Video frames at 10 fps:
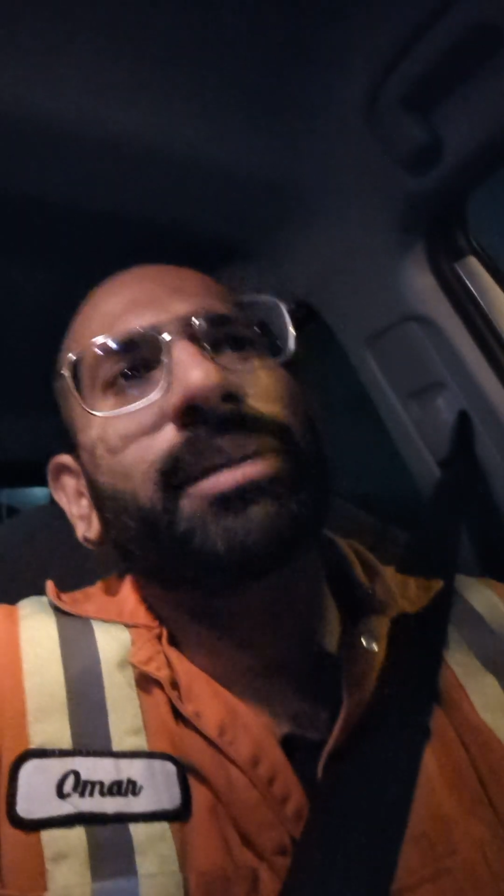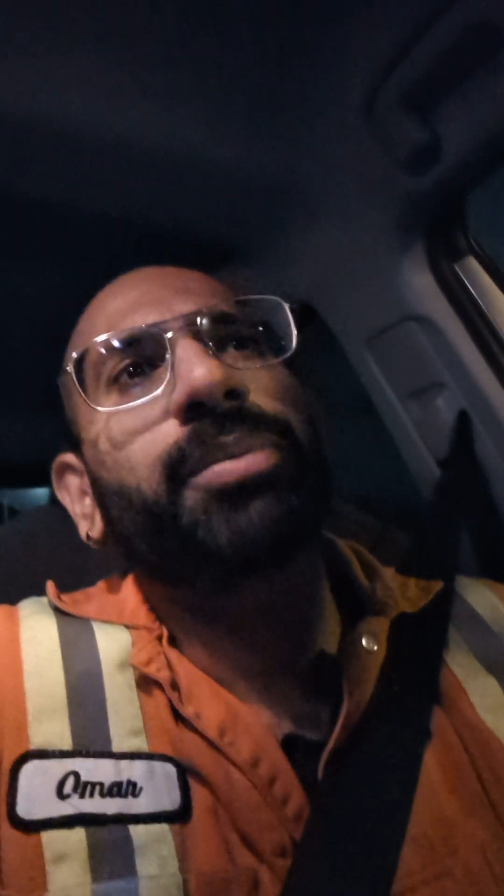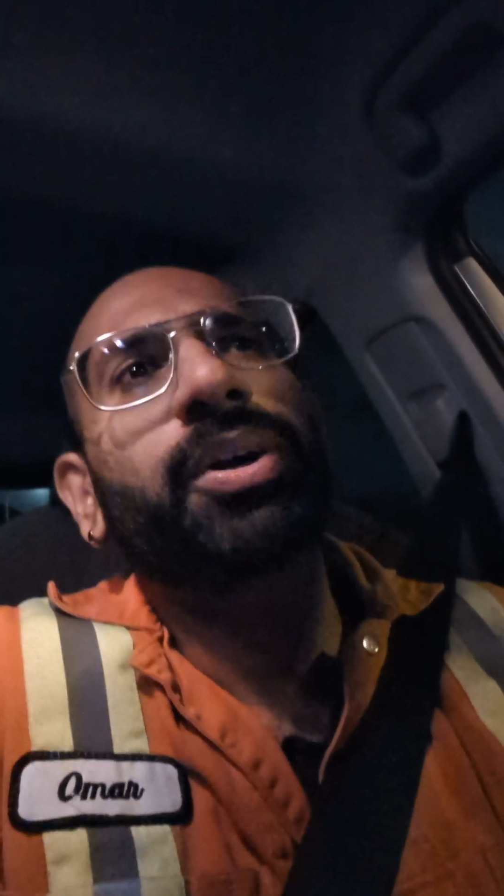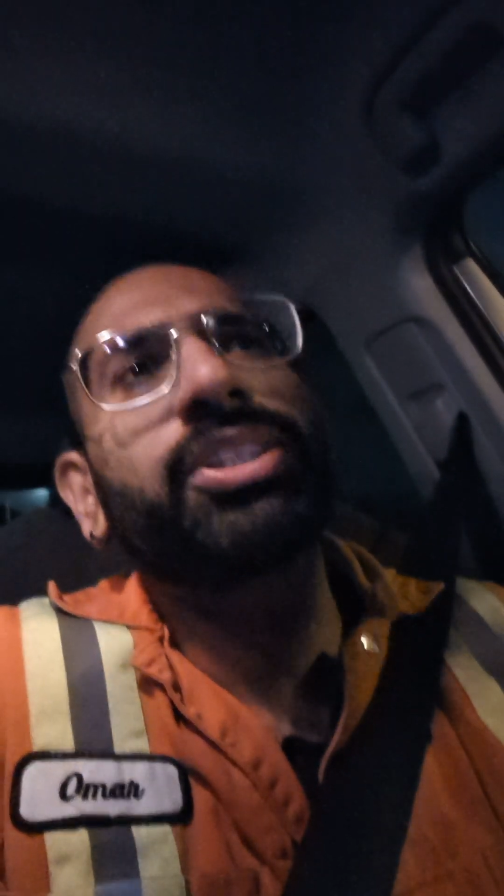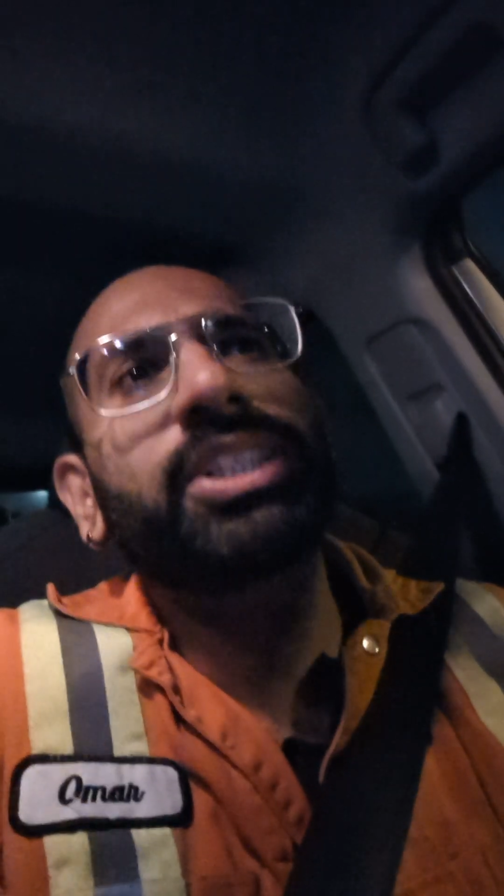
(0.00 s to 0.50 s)

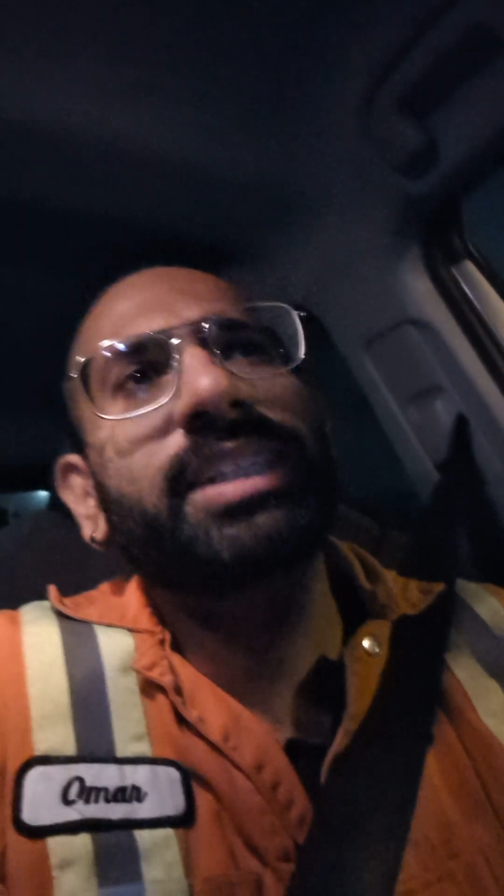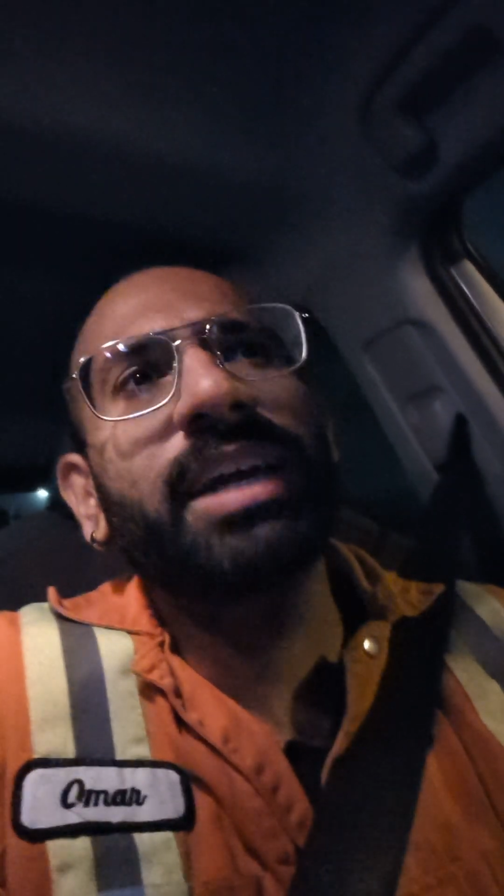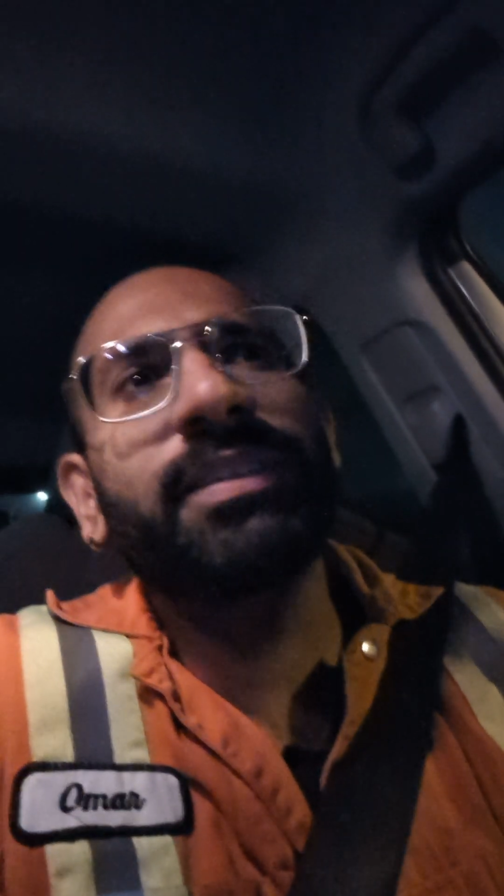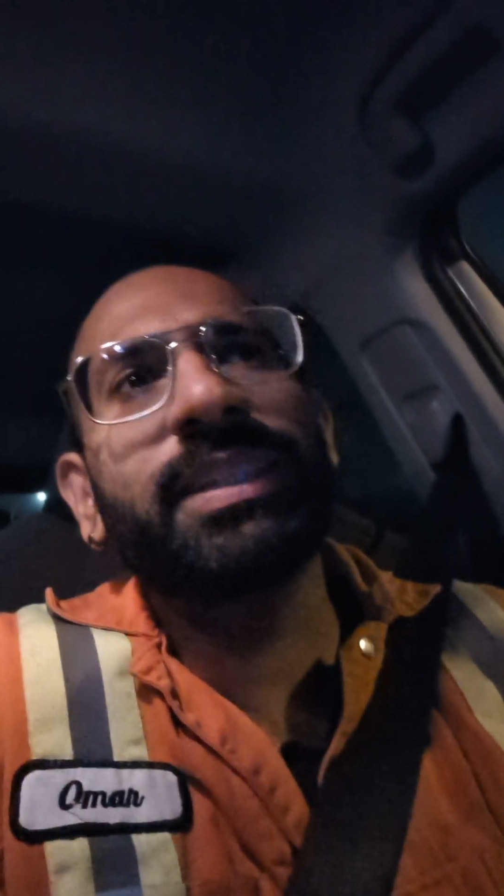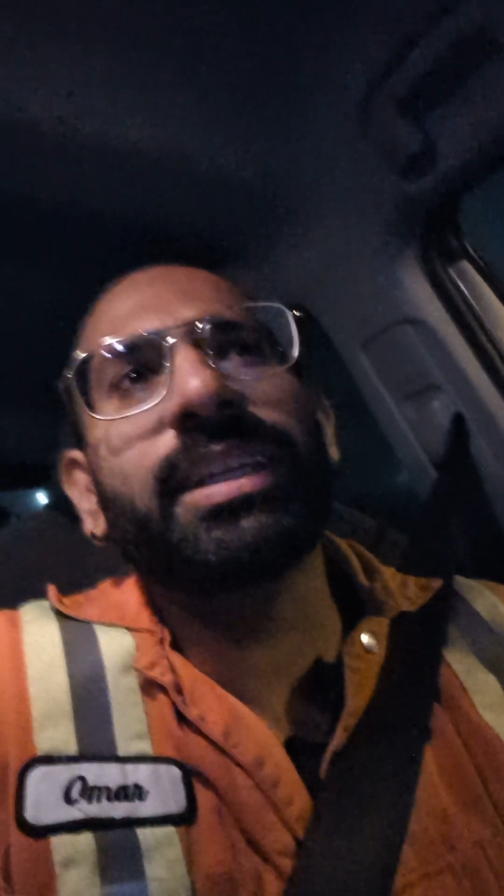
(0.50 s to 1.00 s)
that purges
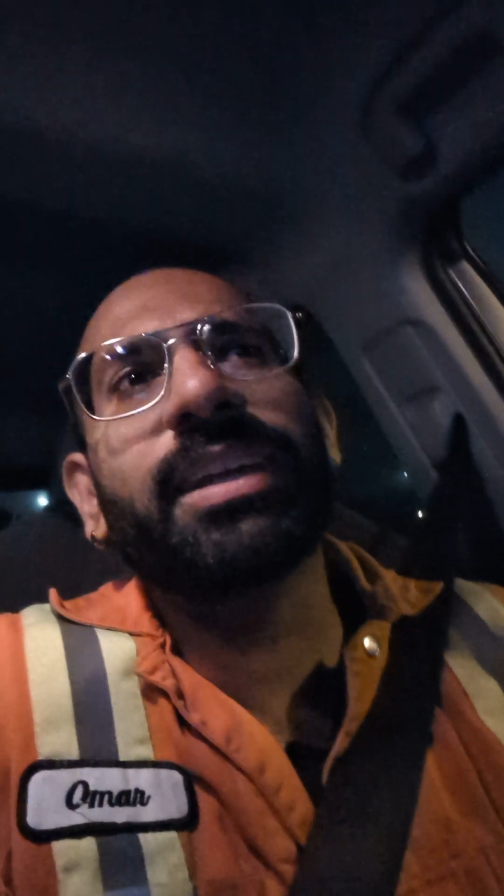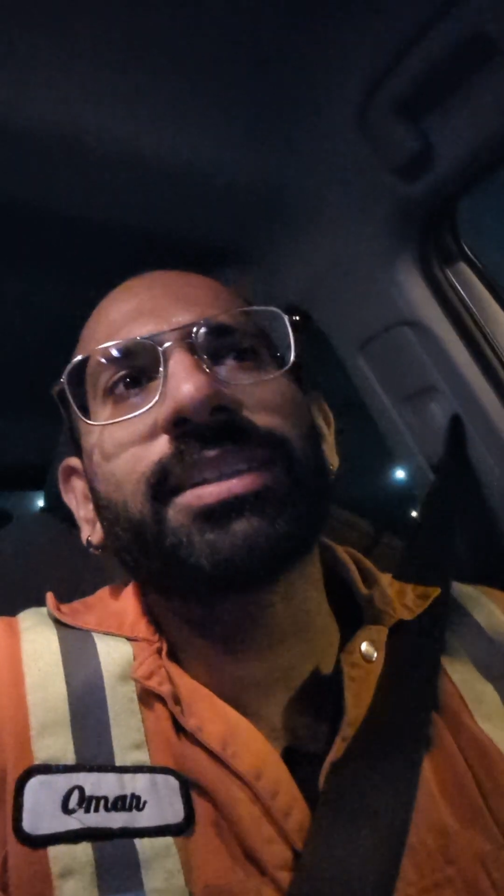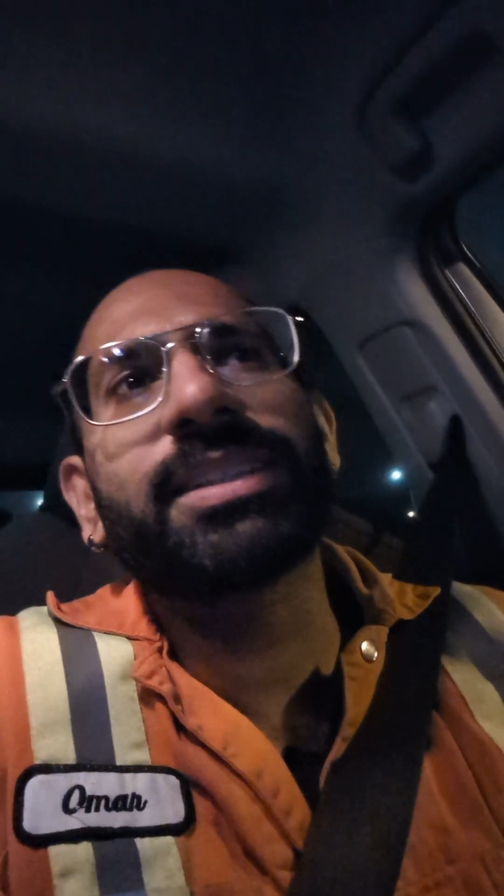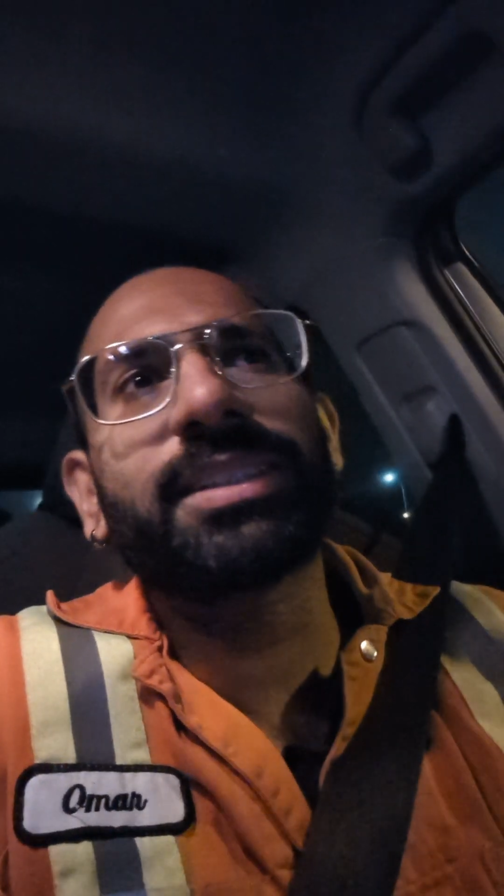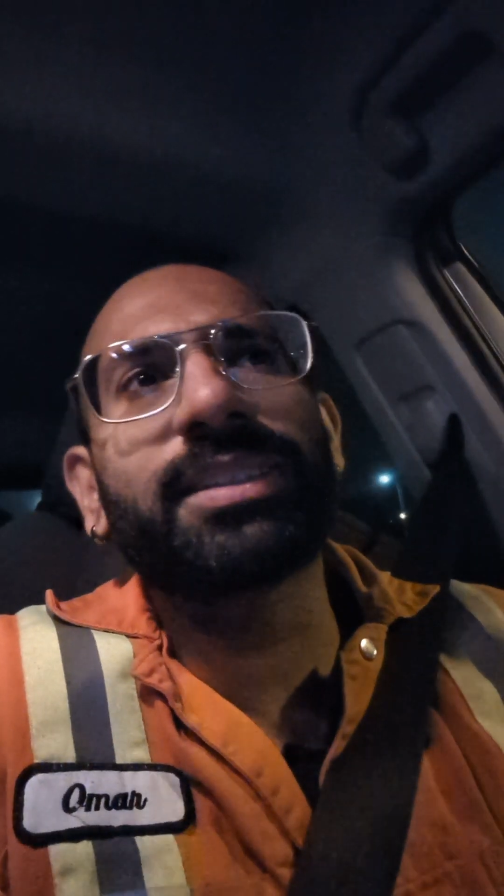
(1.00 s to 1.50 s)
everything
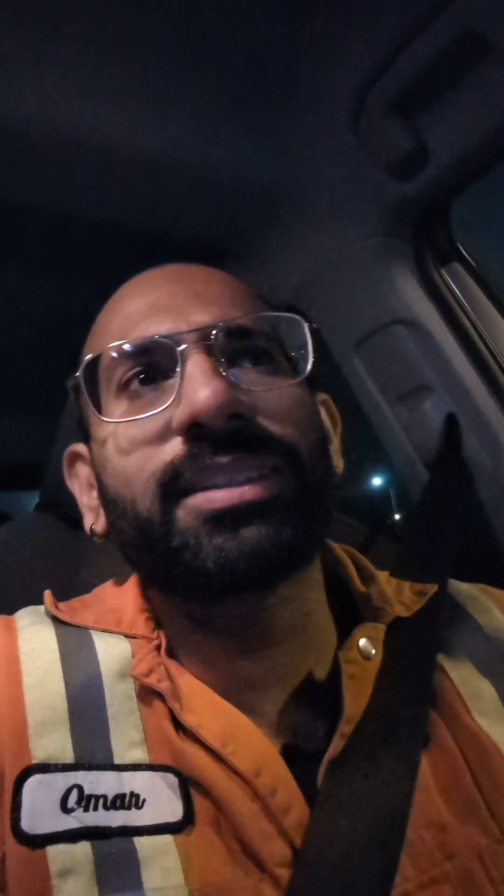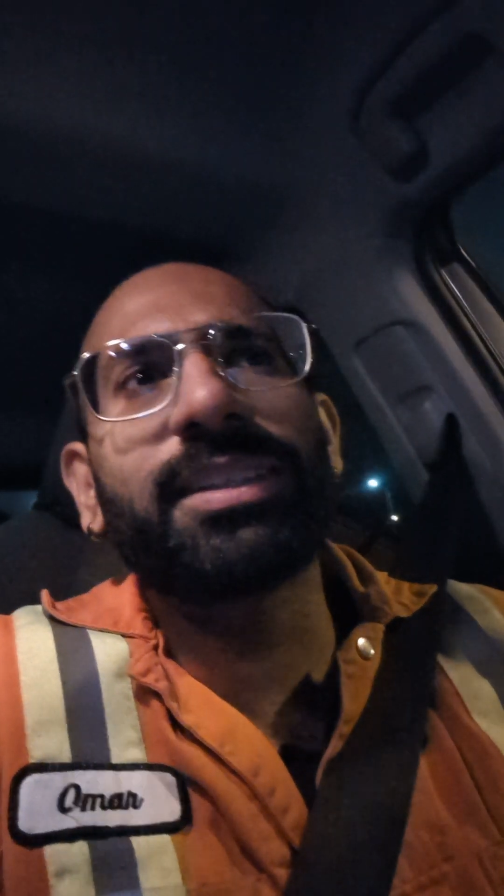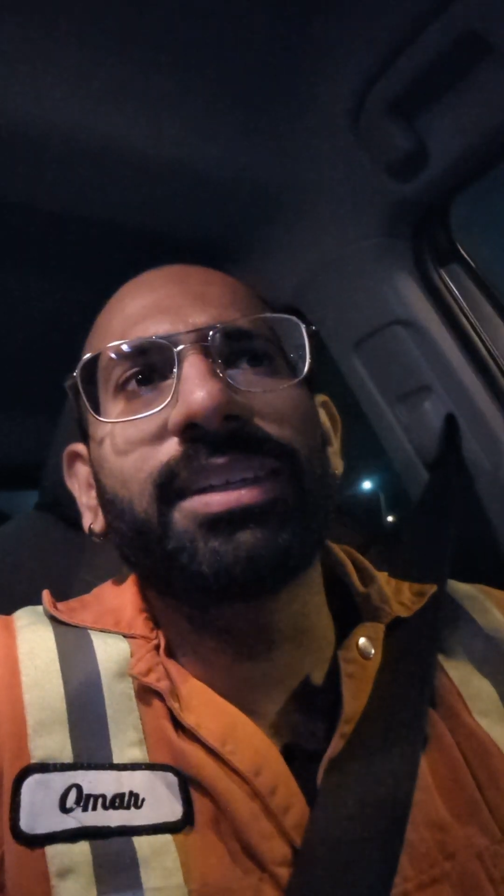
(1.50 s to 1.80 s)
else